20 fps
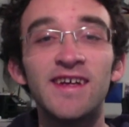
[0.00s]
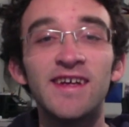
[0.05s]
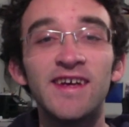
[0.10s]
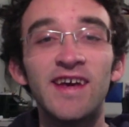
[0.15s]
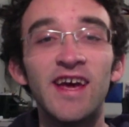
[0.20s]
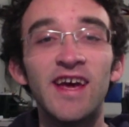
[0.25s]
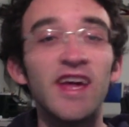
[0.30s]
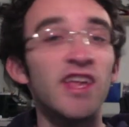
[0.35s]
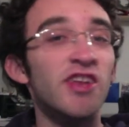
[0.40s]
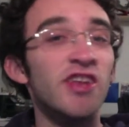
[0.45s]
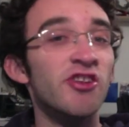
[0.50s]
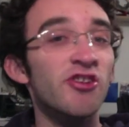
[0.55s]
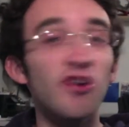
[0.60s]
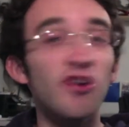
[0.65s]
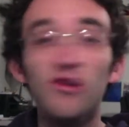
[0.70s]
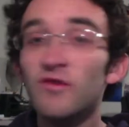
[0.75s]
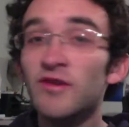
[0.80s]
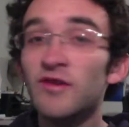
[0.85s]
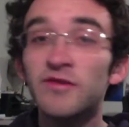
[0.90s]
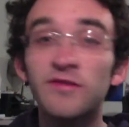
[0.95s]
And
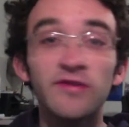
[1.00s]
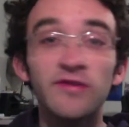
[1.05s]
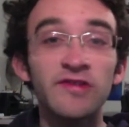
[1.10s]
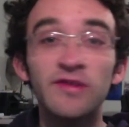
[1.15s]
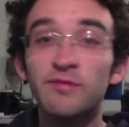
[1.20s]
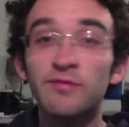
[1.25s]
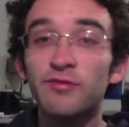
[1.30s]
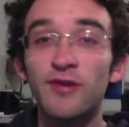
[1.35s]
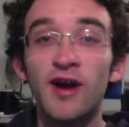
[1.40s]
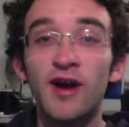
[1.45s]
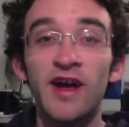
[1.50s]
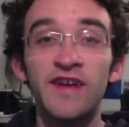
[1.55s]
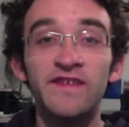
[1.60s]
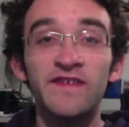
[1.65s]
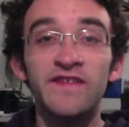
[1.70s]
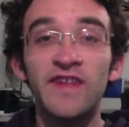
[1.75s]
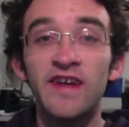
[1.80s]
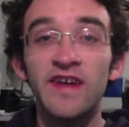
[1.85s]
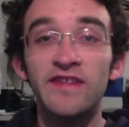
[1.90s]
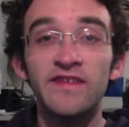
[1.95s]
no one was surprised that